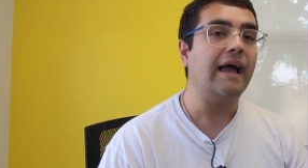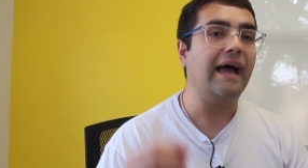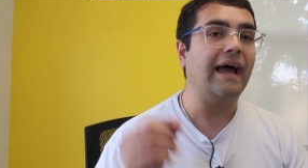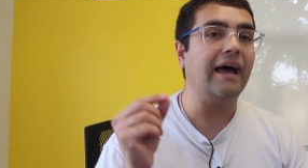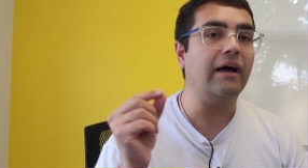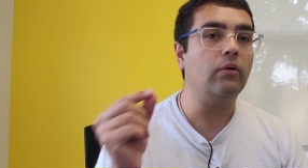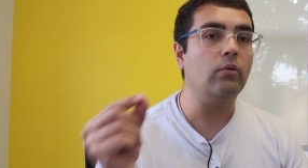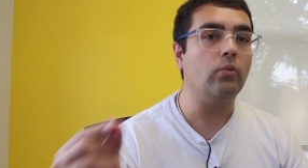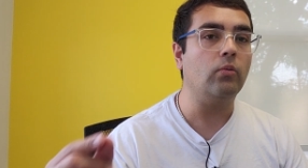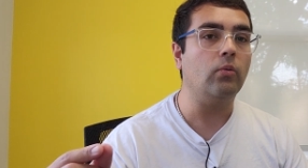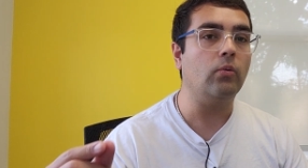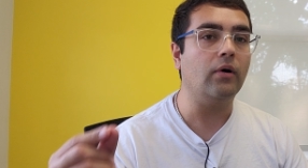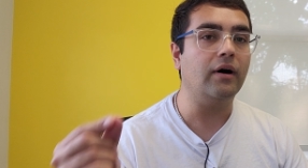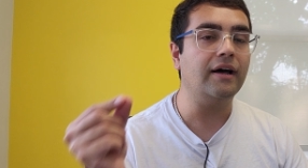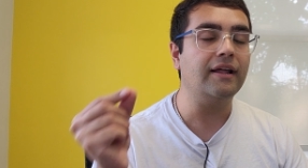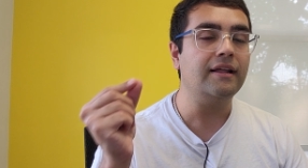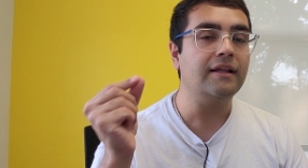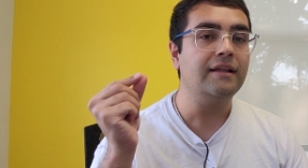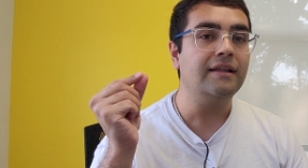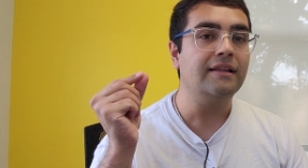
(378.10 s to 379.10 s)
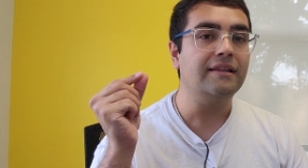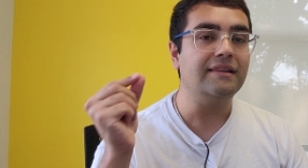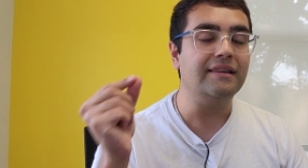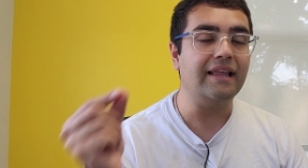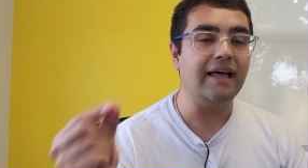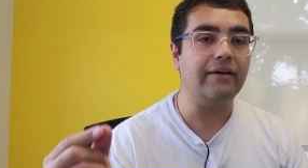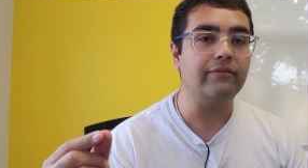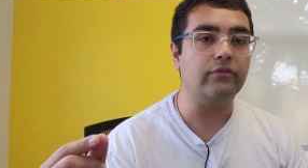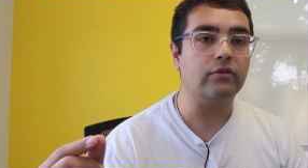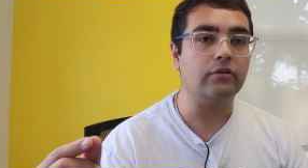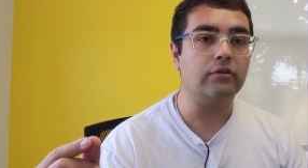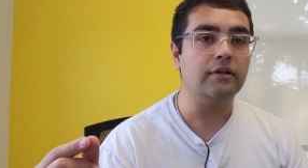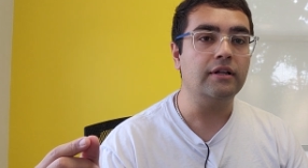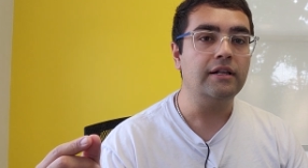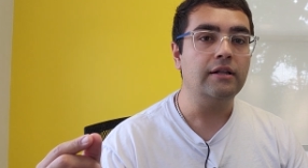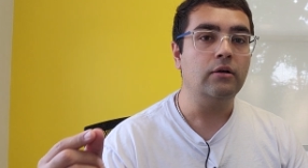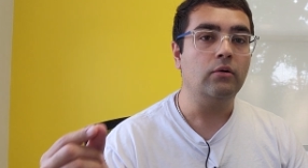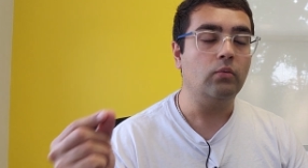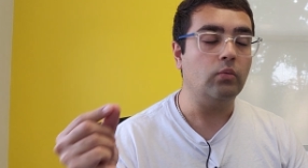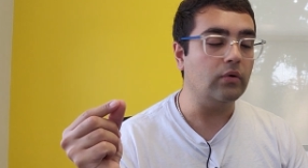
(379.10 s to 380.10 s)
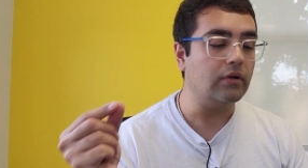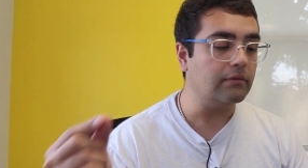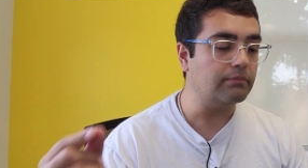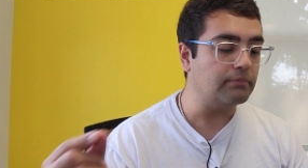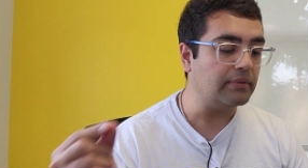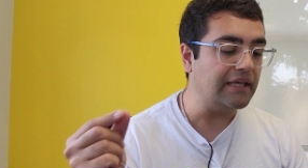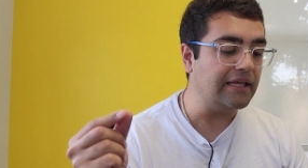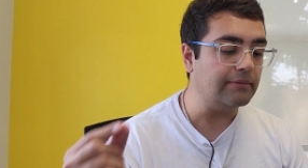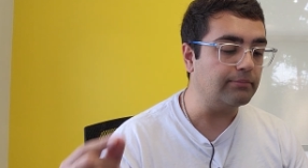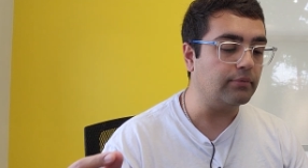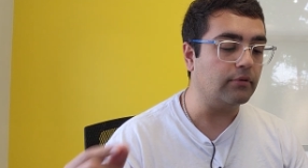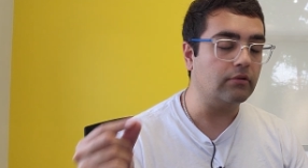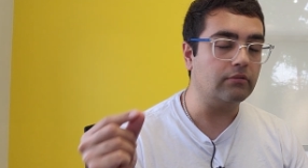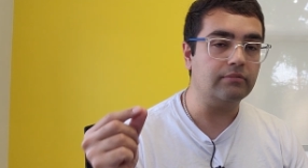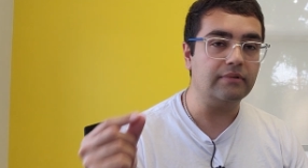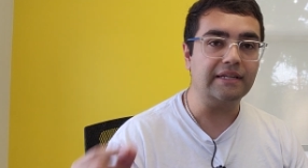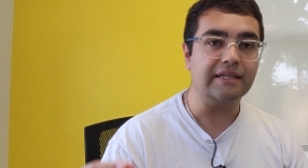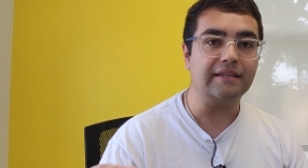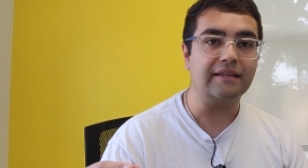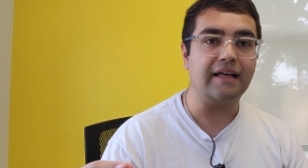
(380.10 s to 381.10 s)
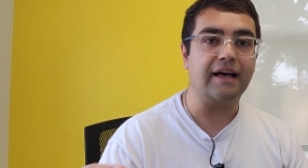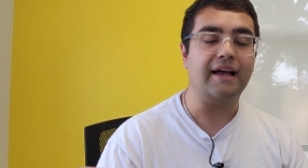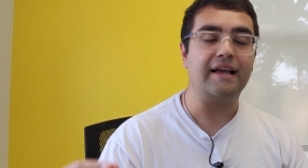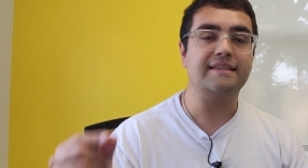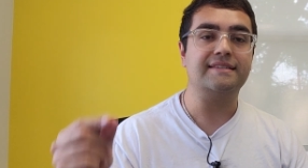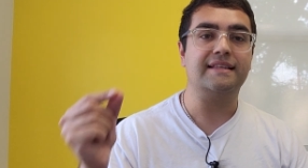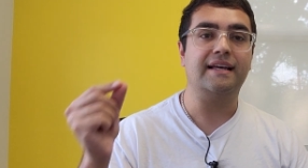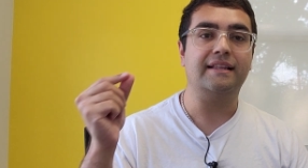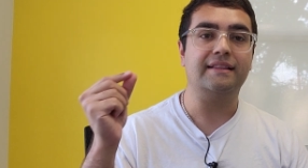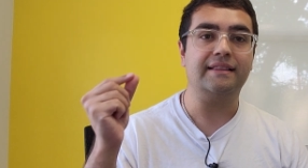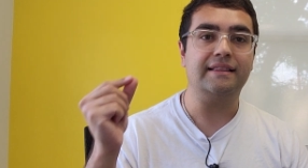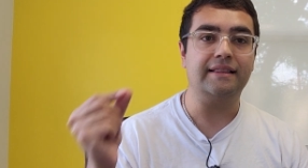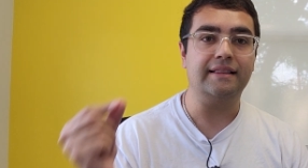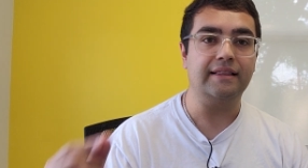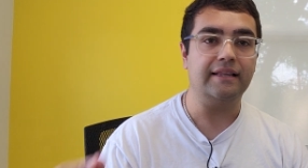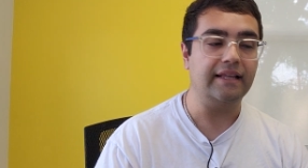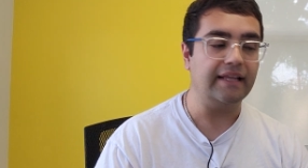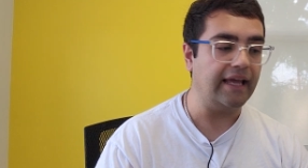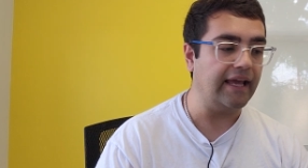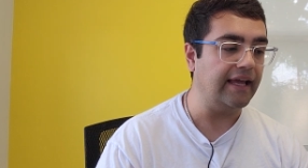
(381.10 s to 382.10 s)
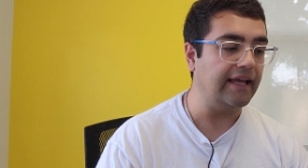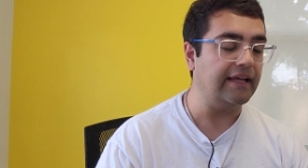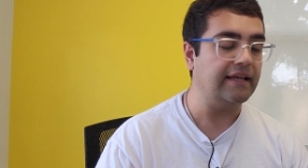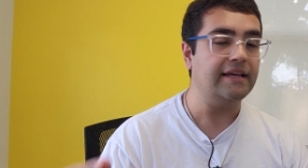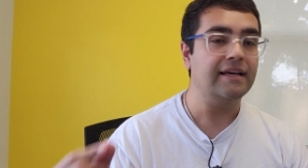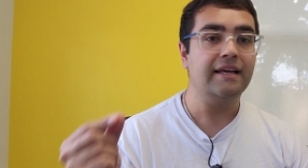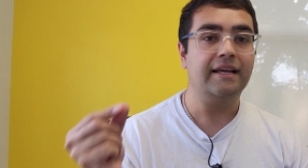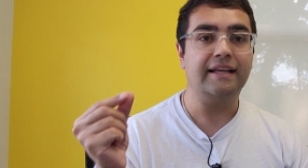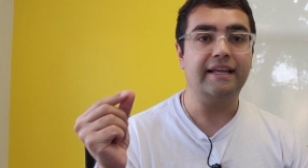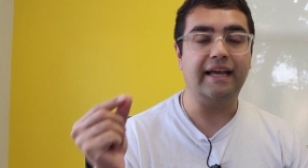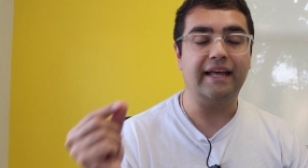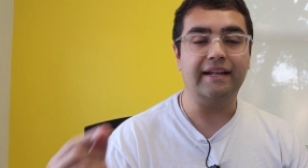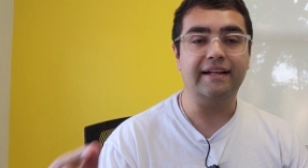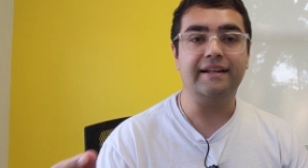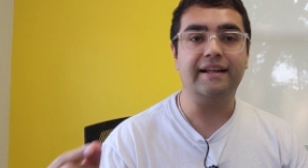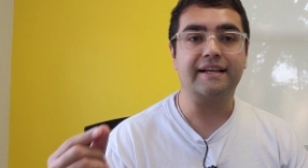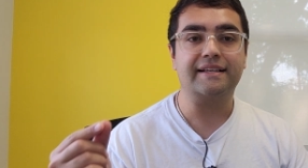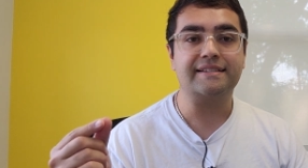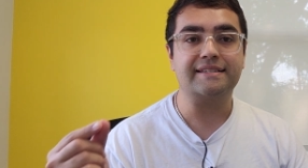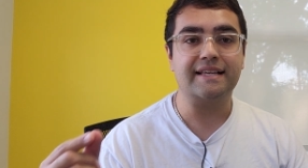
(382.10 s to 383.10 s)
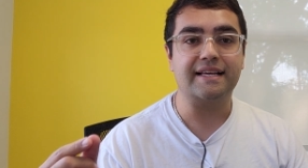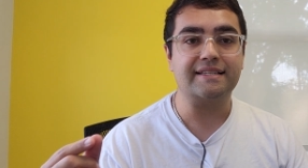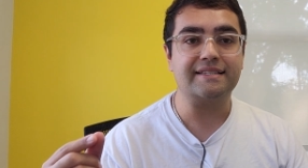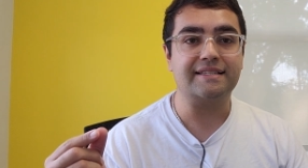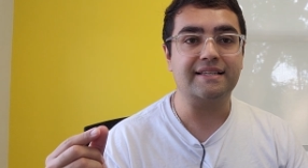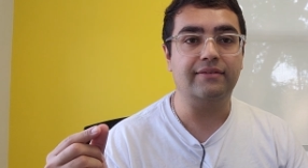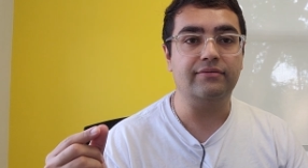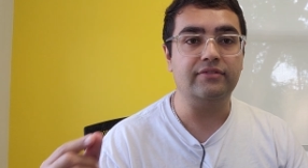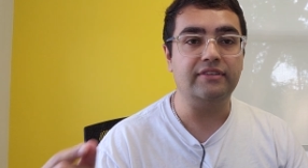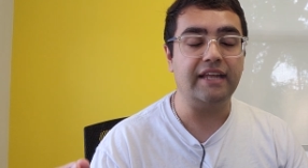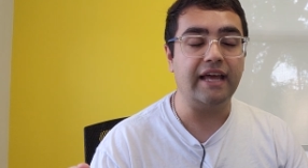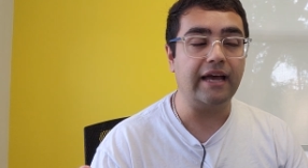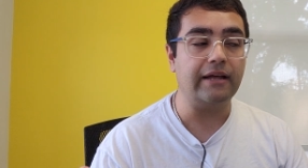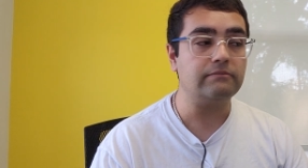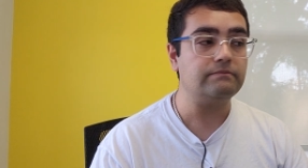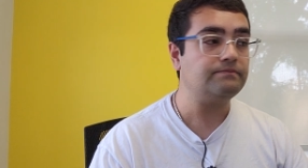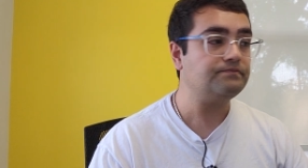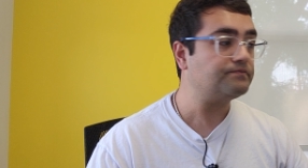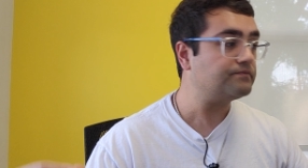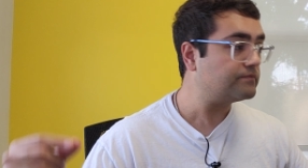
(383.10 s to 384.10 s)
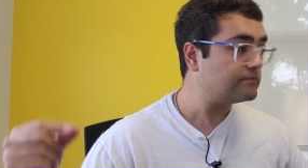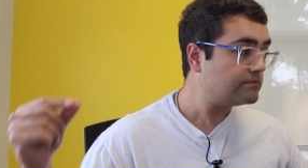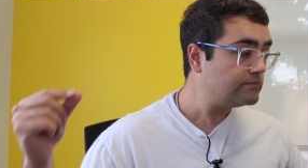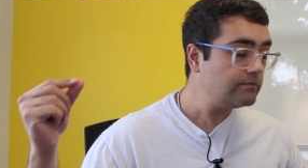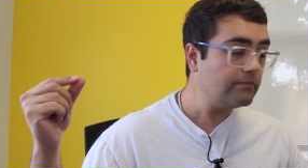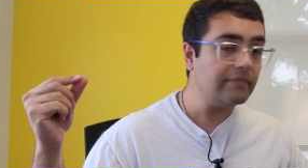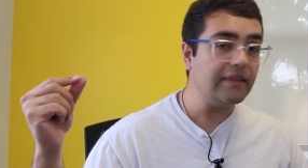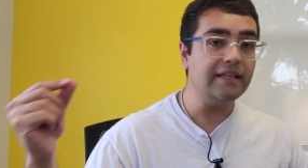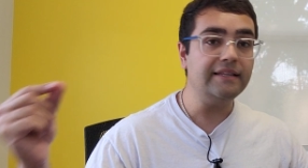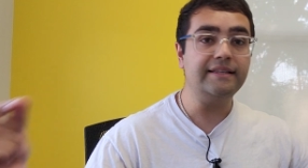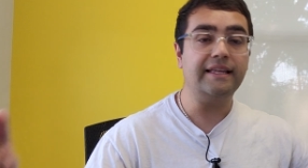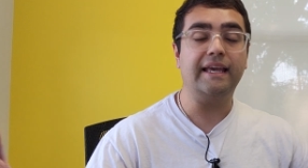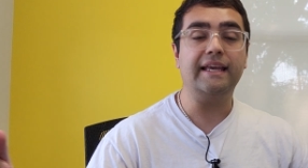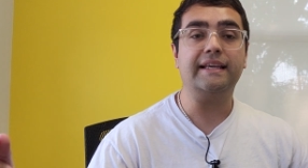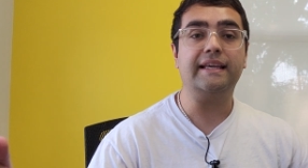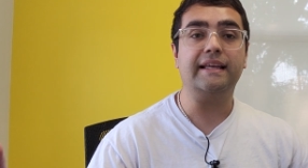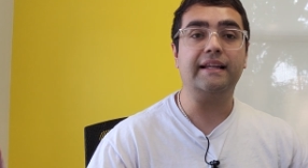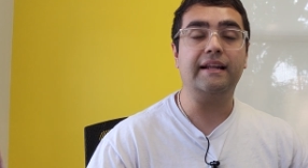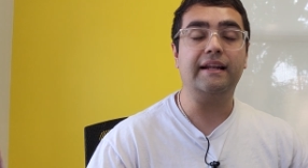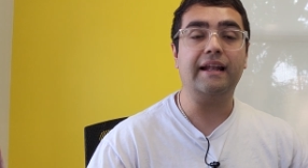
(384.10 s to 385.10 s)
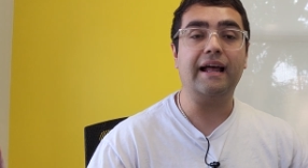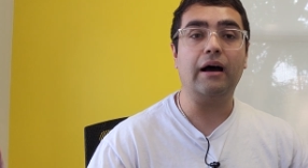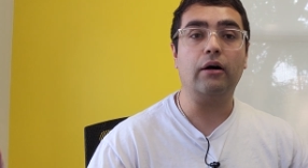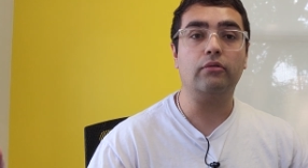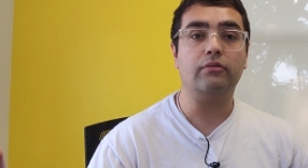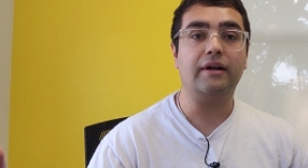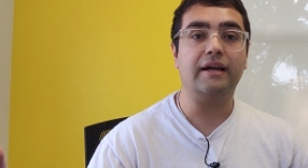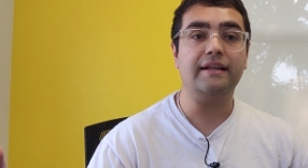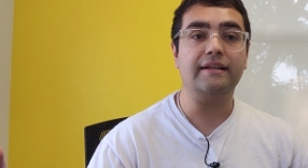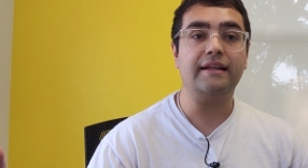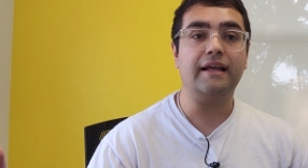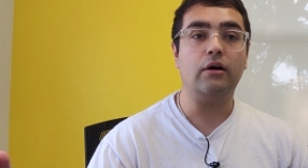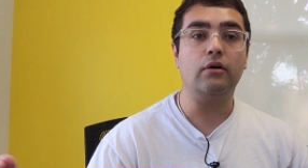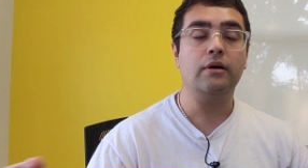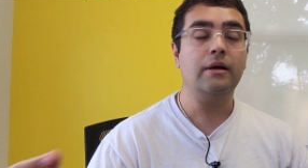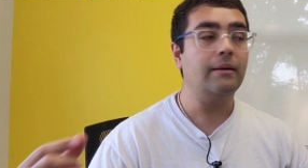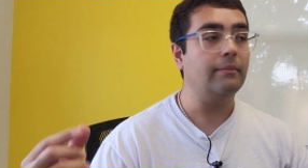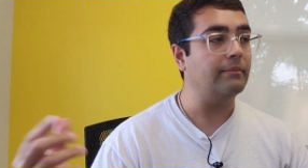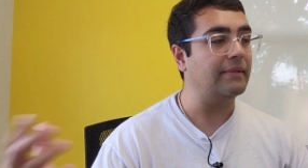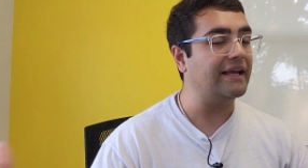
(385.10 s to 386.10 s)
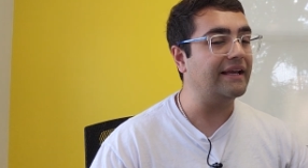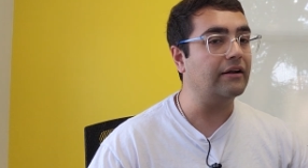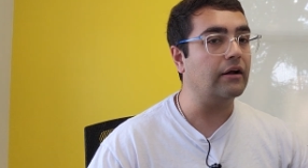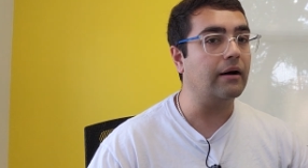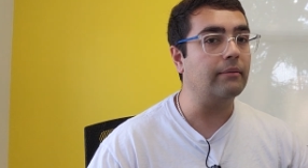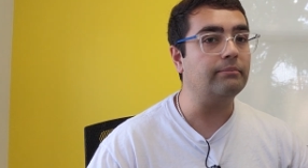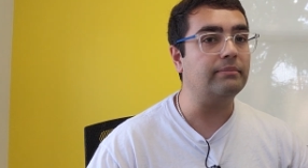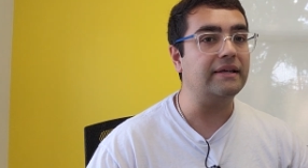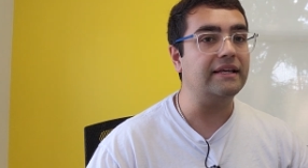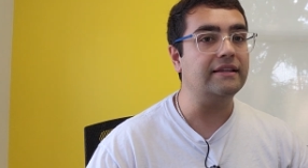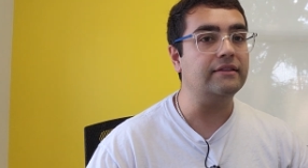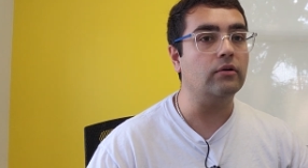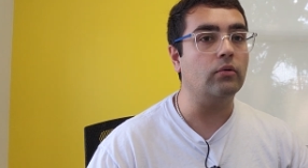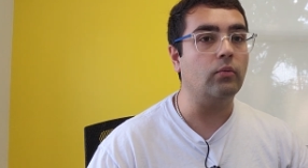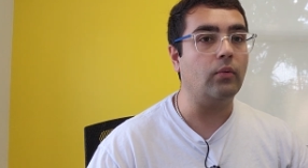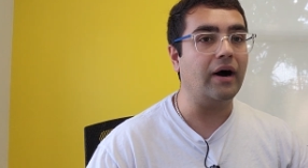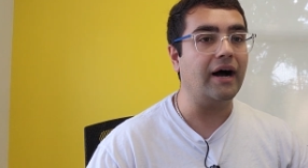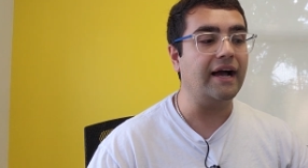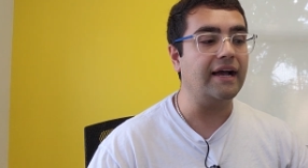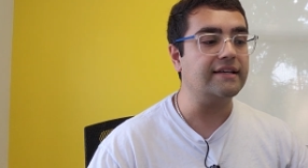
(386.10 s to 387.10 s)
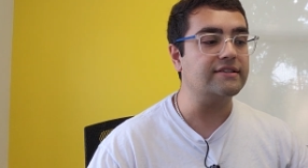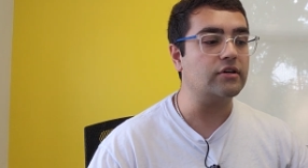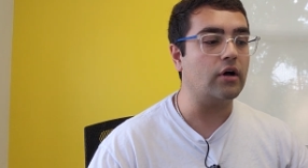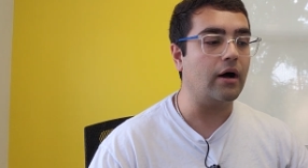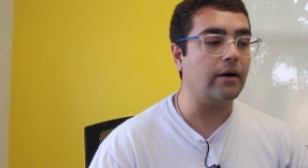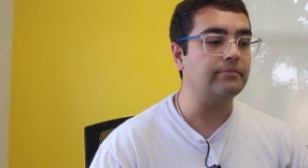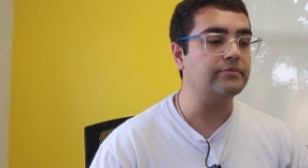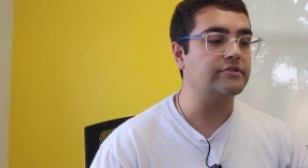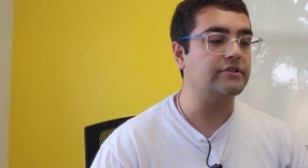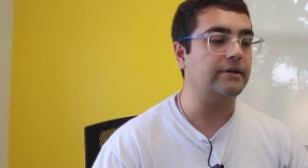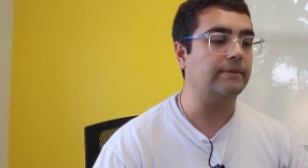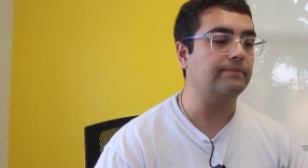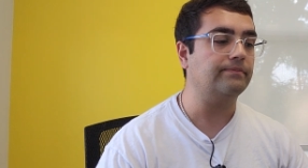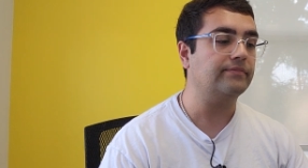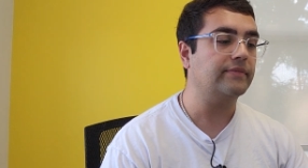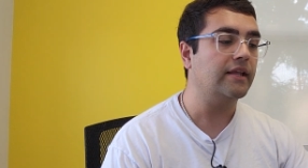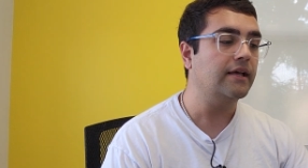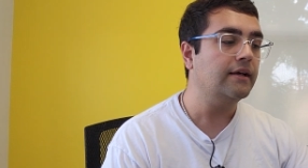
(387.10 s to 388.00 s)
At what level will people realize that hey, getting excessive debt, taking it out right now may not be the wise option.